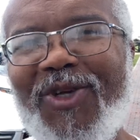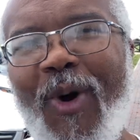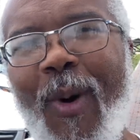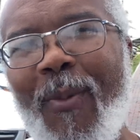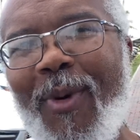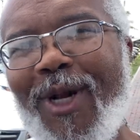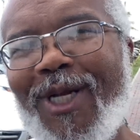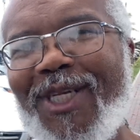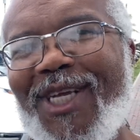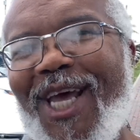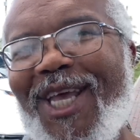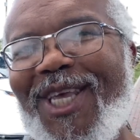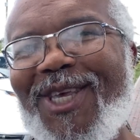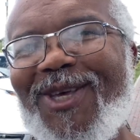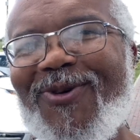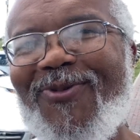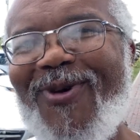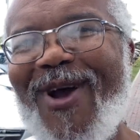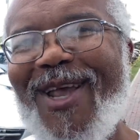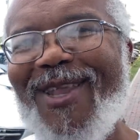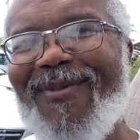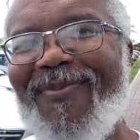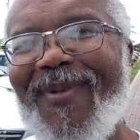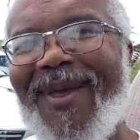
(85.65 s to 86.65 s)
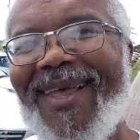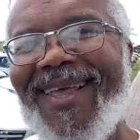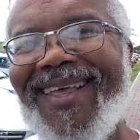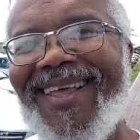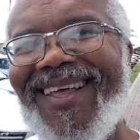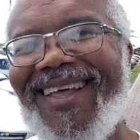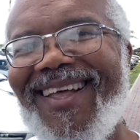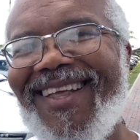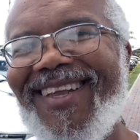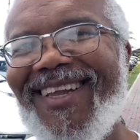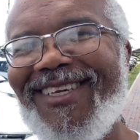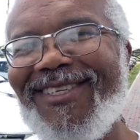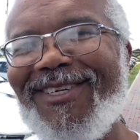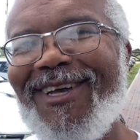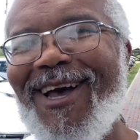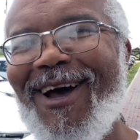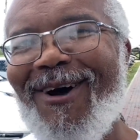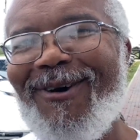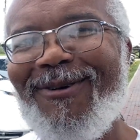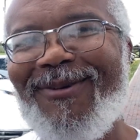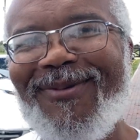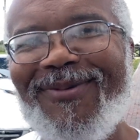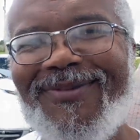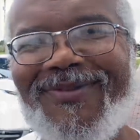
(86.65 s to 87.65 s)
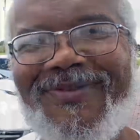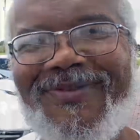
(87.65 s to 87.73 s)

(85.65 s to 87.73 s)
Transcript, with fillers: So I'm gonna take you with me. Let's go.